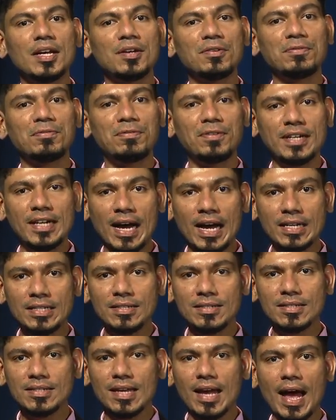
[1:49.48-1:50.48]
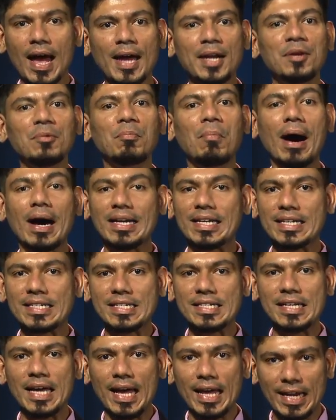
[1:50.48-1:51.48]
Finance and
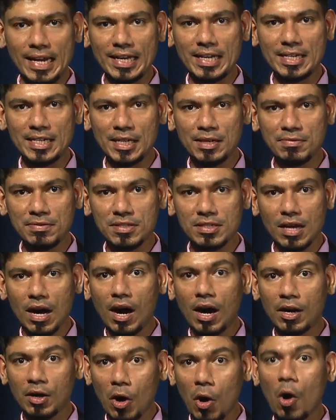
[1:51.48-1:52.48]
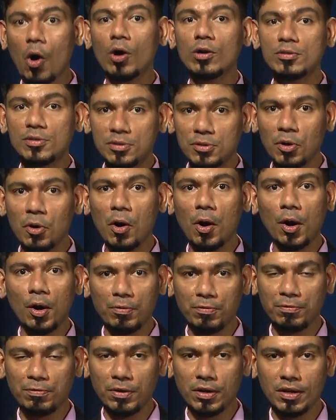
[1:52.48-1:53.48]
marketing electives are also
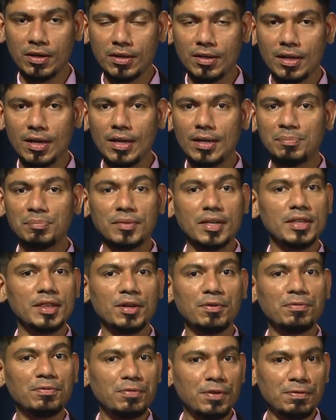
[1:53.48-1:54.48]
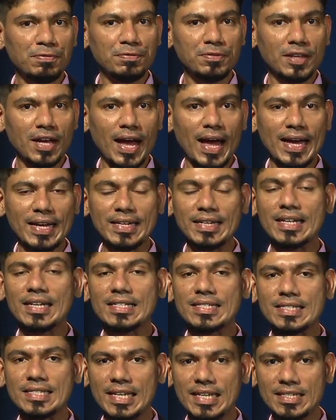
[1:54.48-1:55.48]
offered in the 5th and
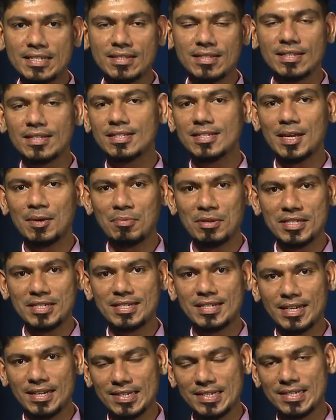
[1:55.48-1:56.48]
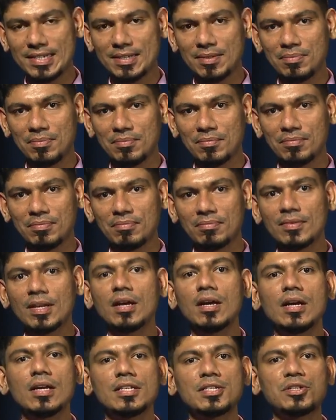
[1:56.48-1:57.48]
6th semesters.
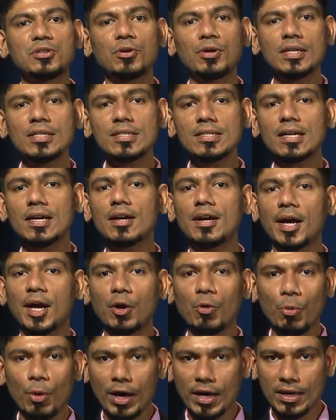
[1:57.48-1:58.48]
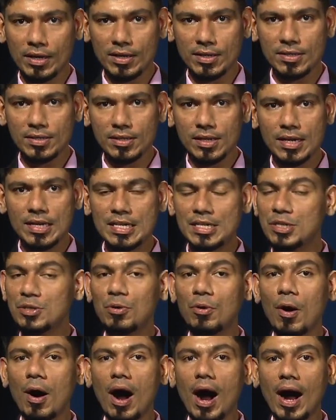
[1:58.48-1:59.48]
Students are required
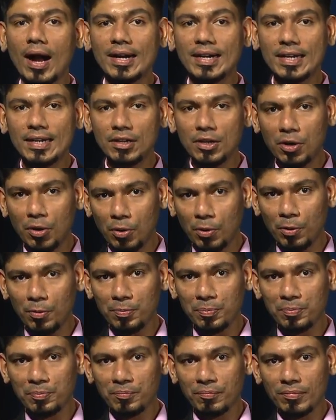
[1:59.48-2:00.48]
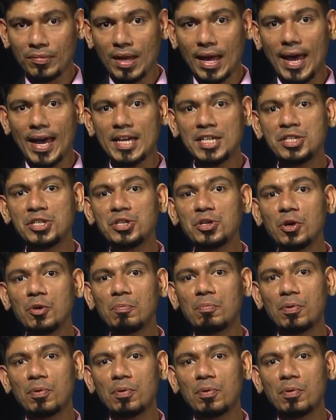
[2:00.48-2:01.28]
to undergo NGO